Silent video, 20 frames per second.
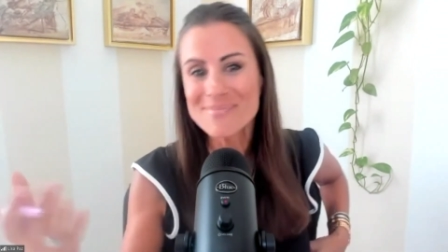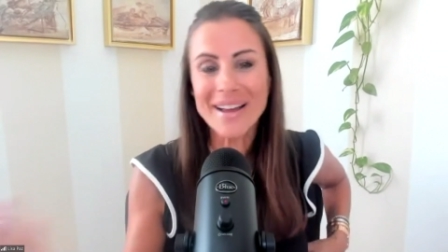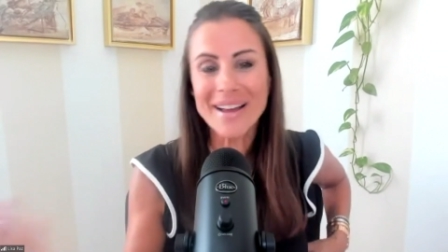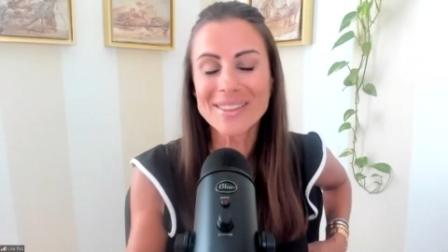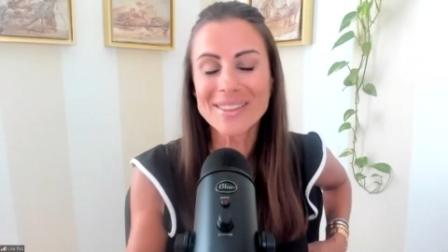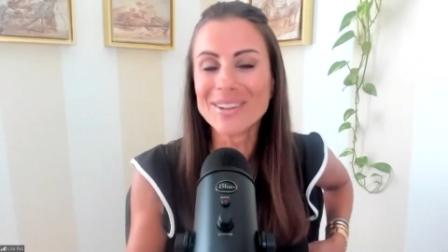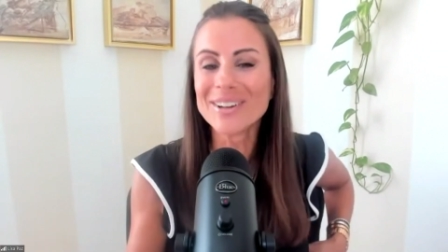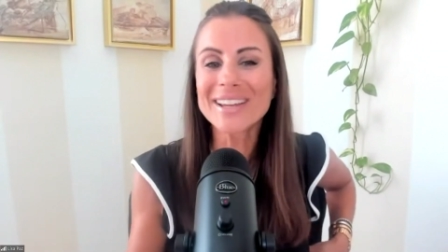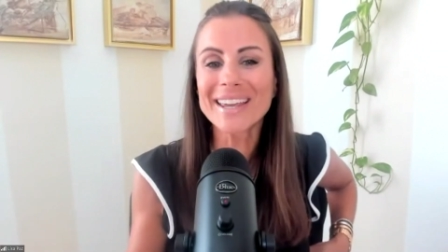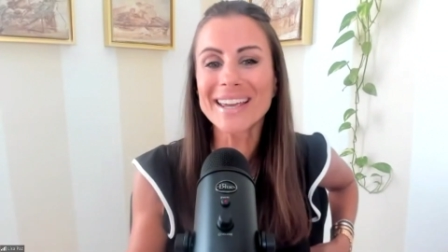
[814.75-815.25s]
By
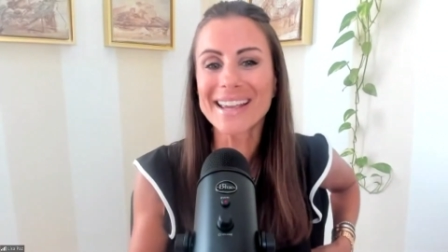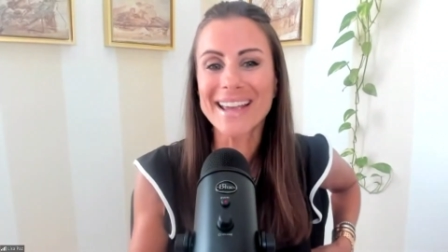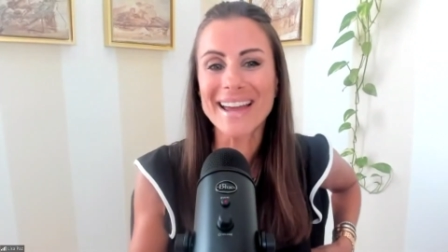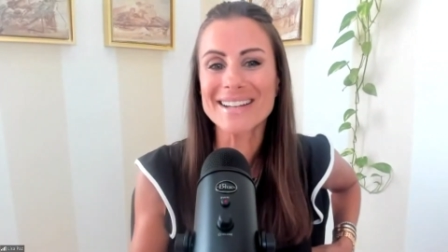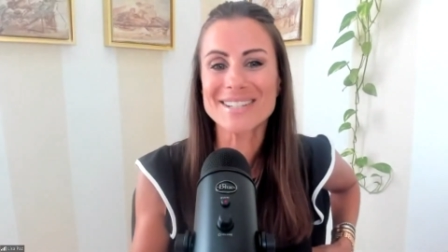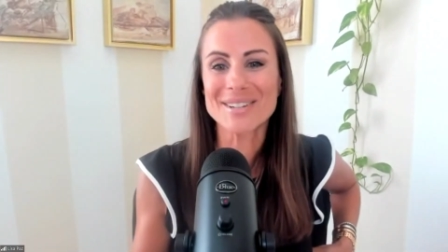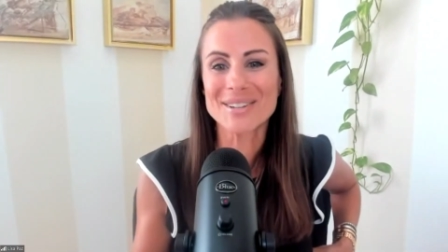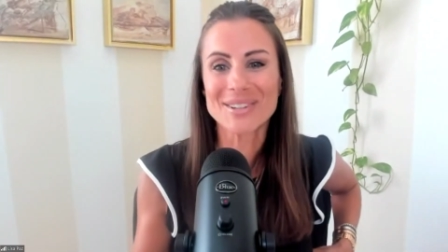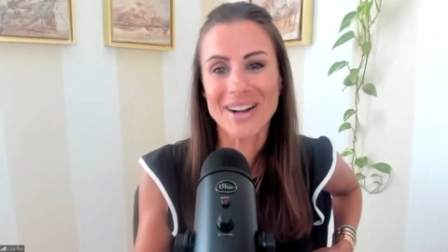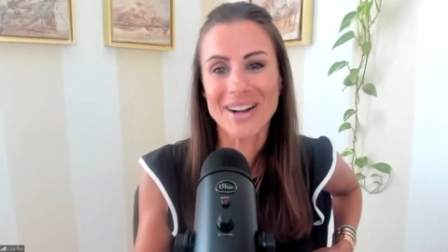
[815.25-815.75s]
looking
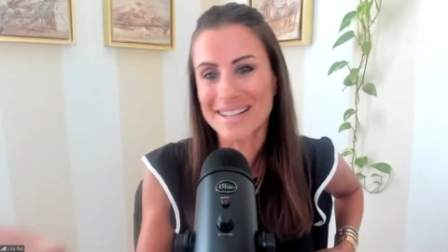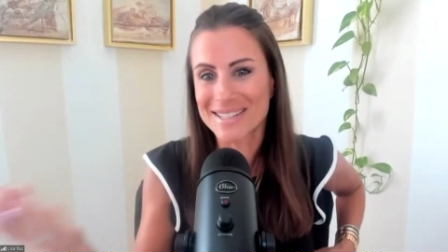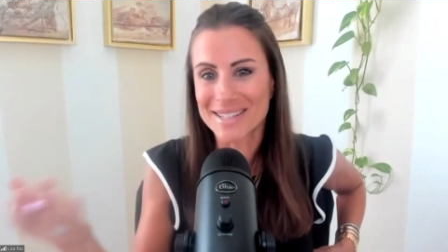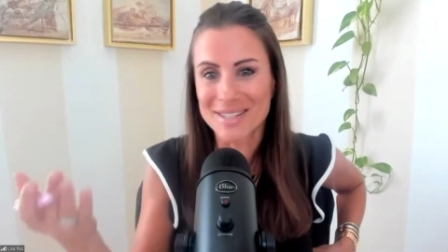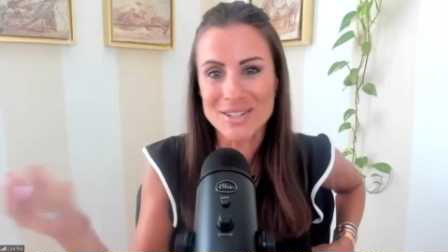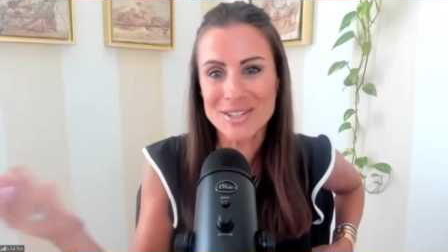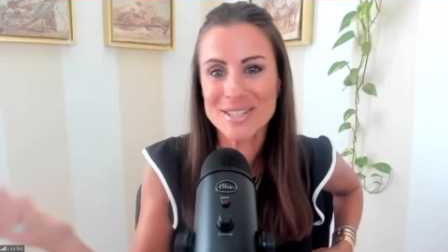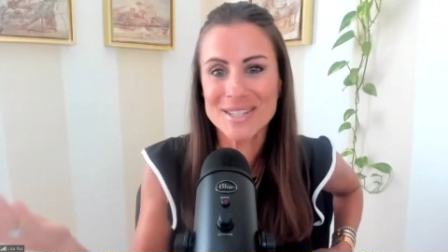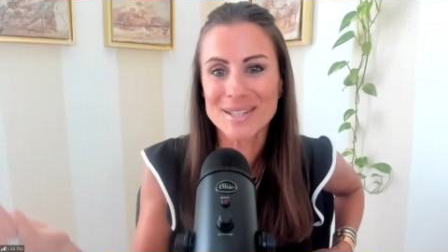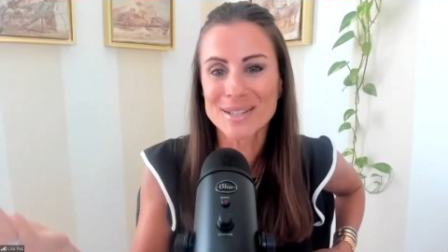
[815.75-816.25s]
at you guys
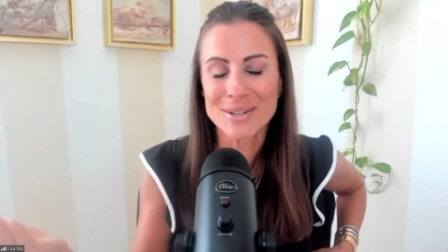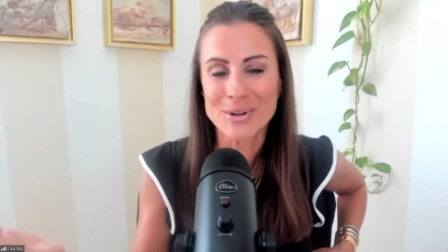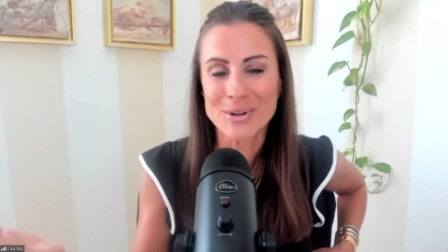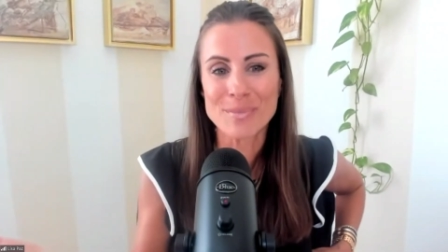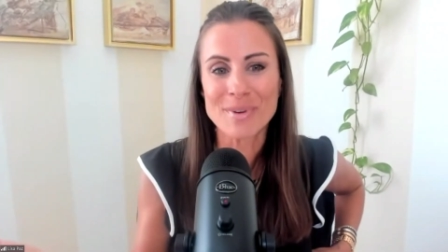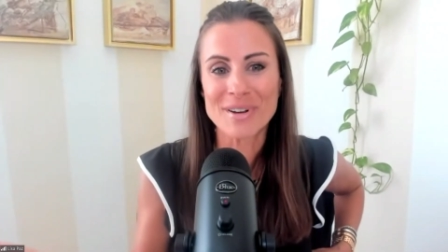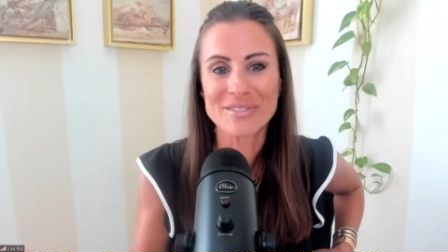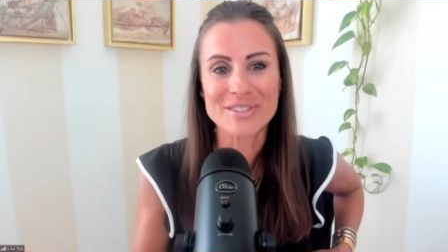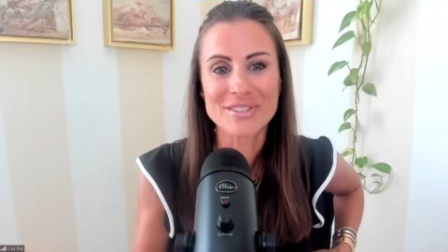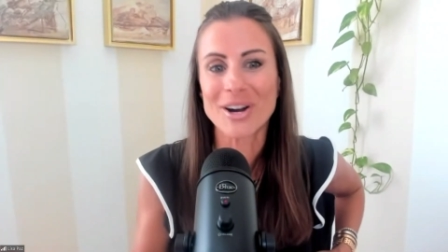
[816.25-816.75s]
and just a little
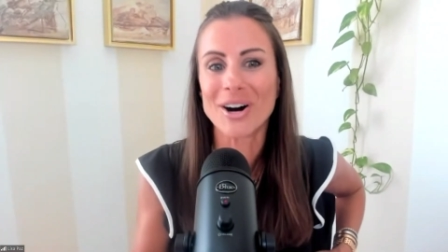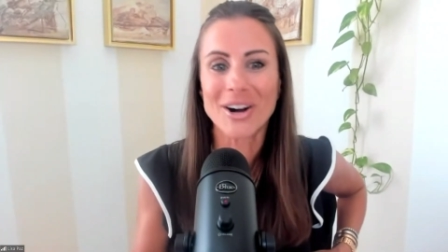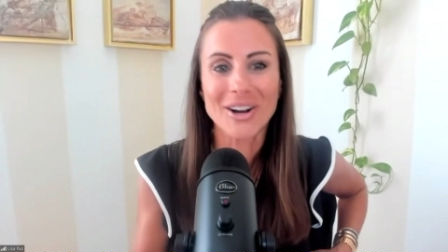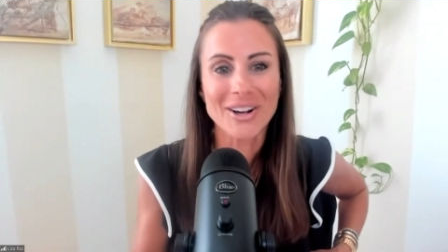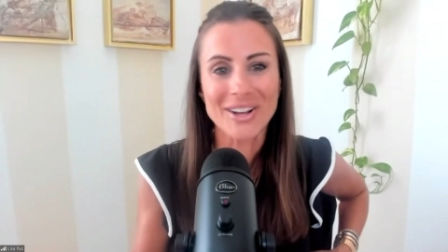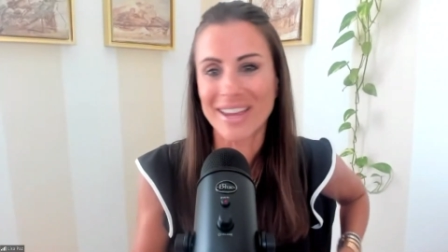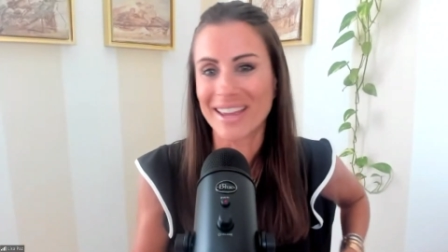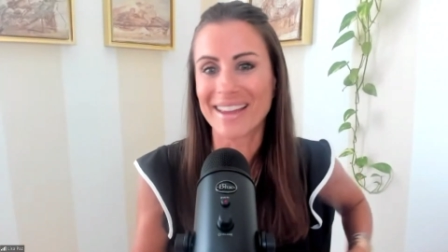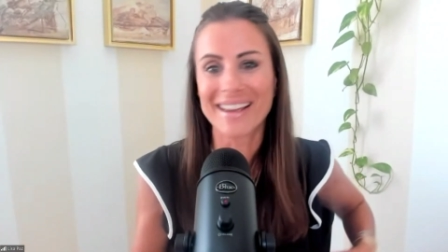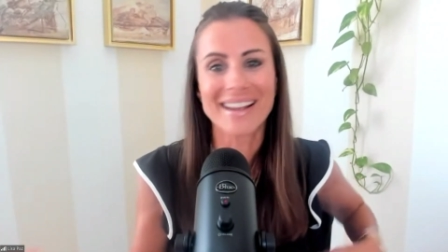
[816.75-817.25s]
bit of
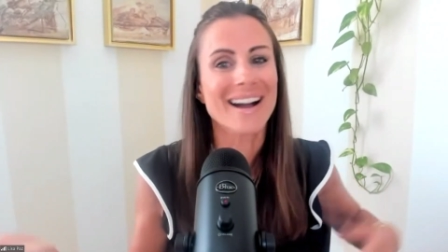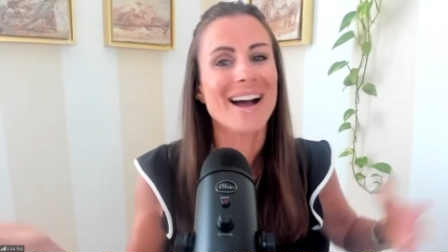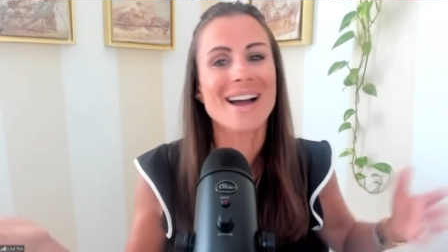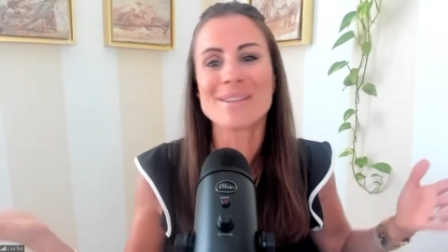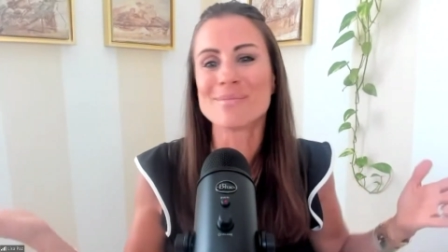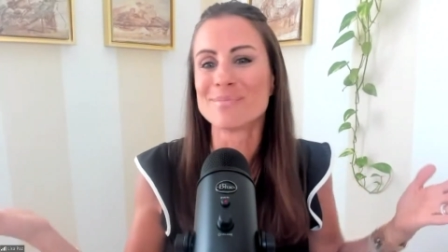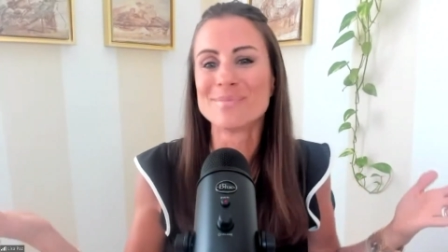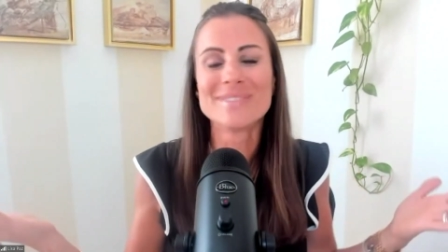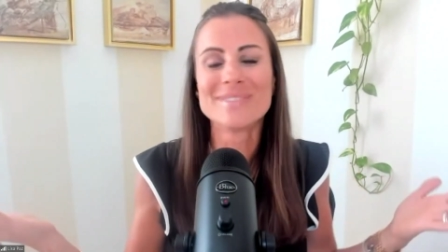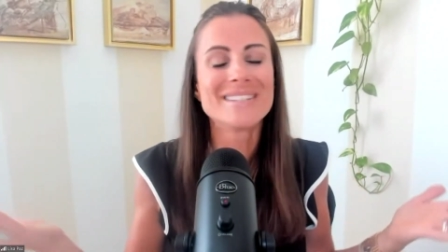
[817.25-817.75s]
talking,
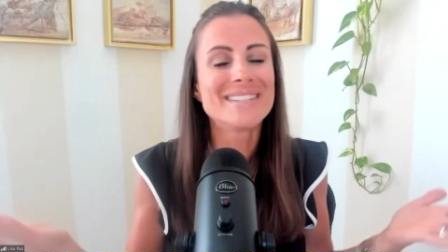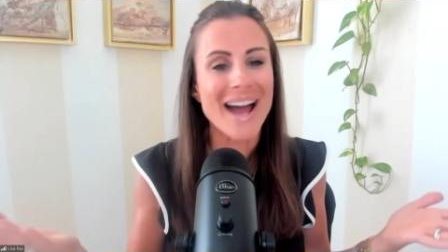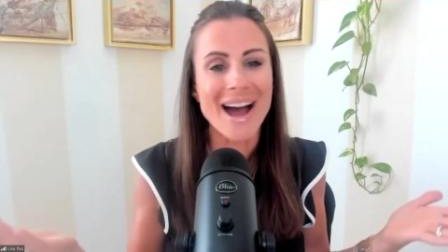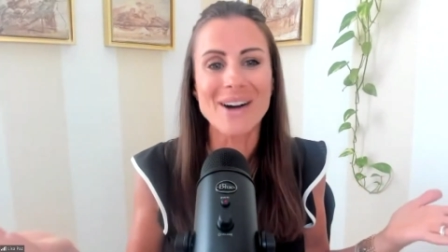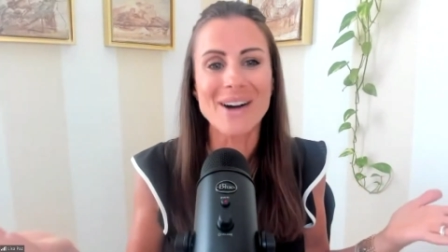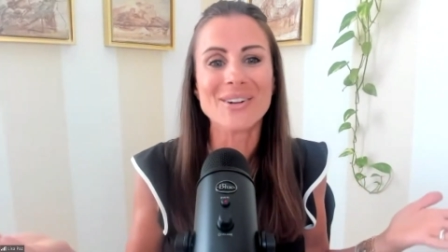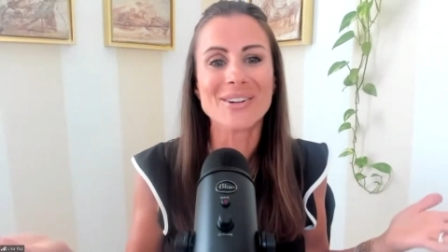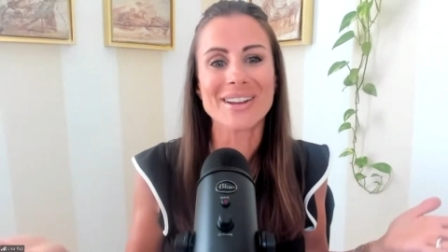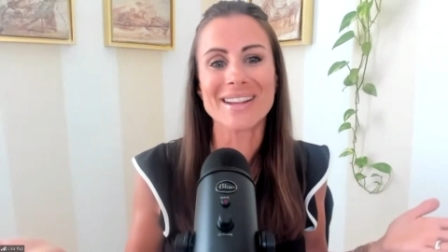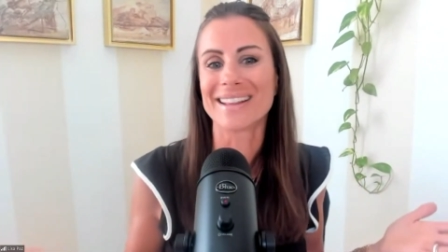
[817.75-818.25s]
I'm
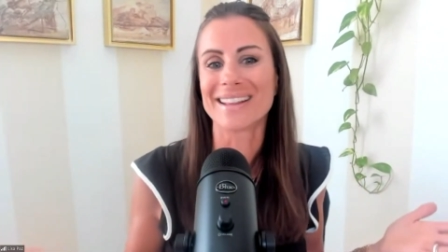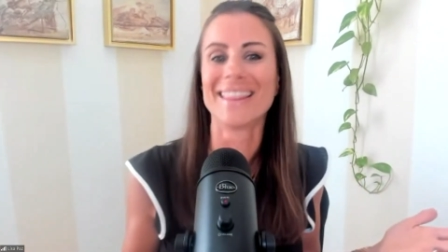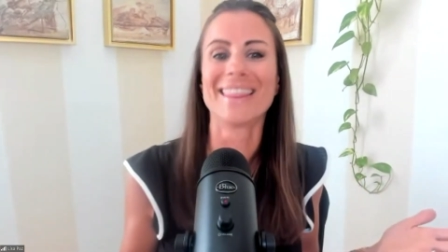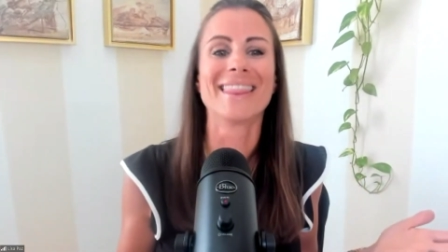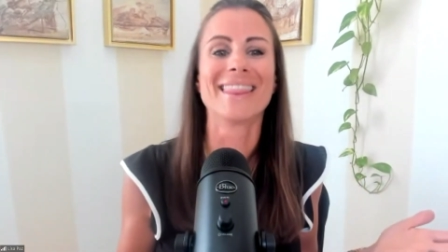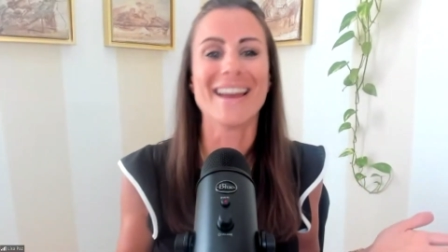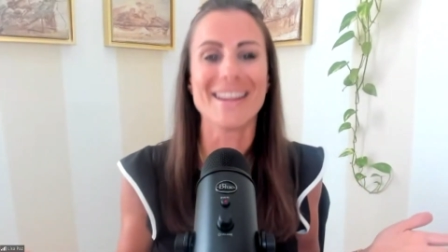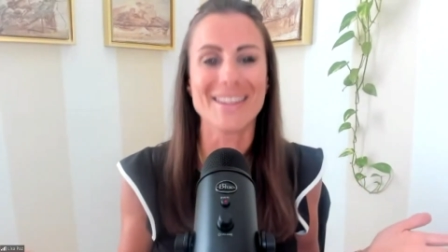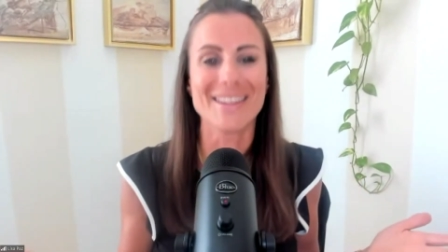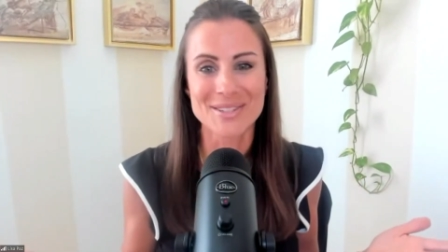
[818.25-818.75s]

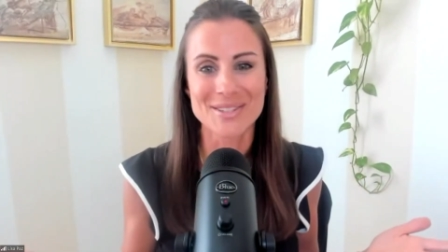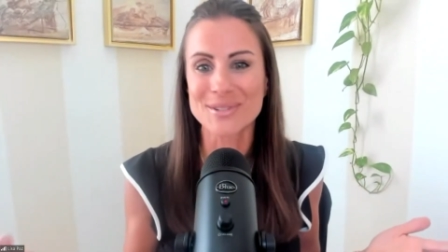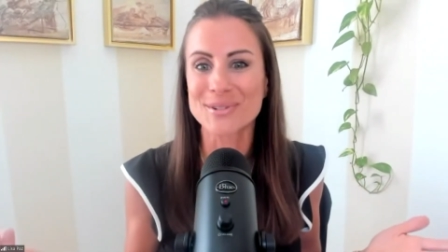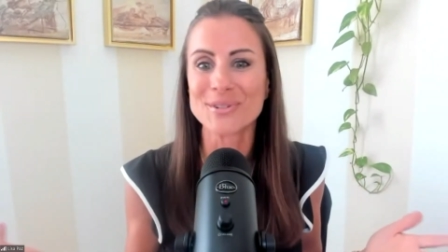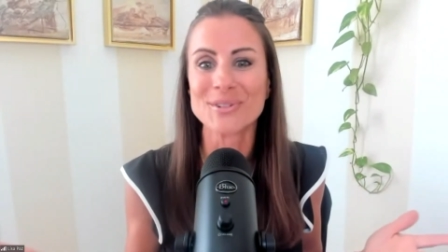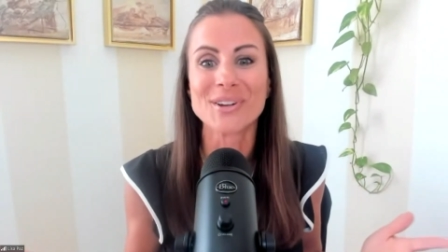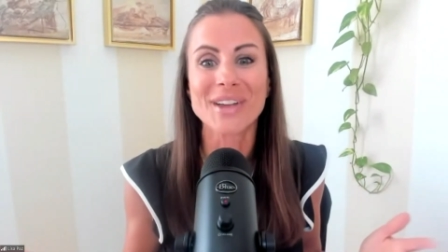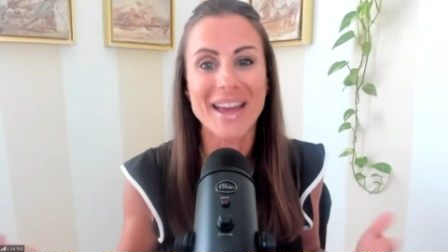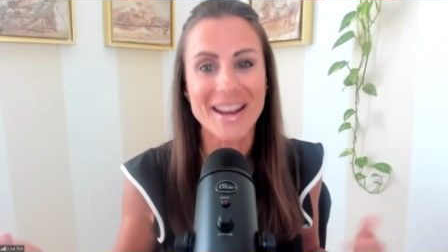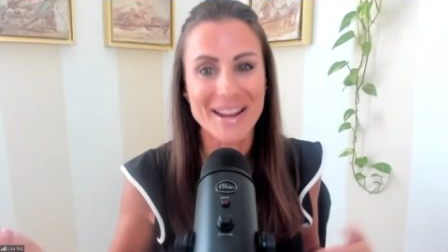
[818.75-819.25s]
doubting that you're
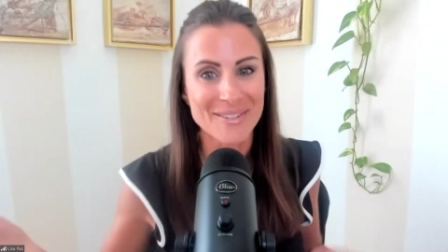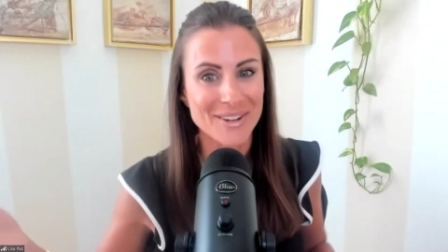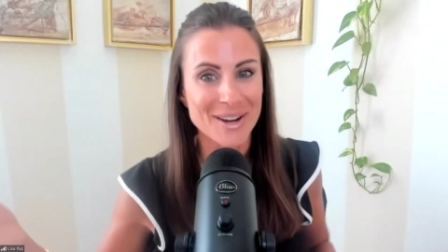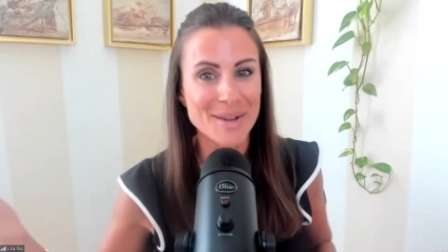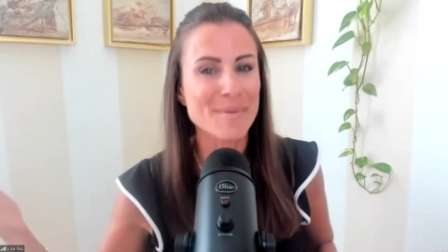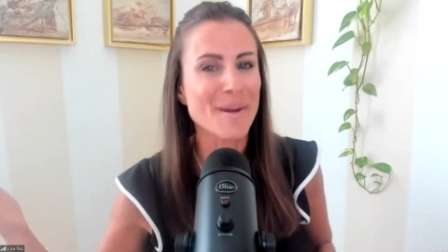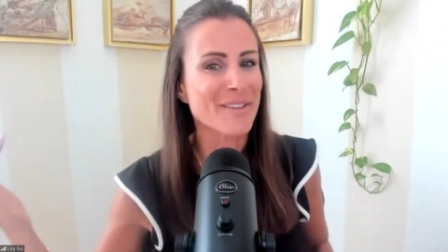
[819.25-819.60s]
screwing anyone up.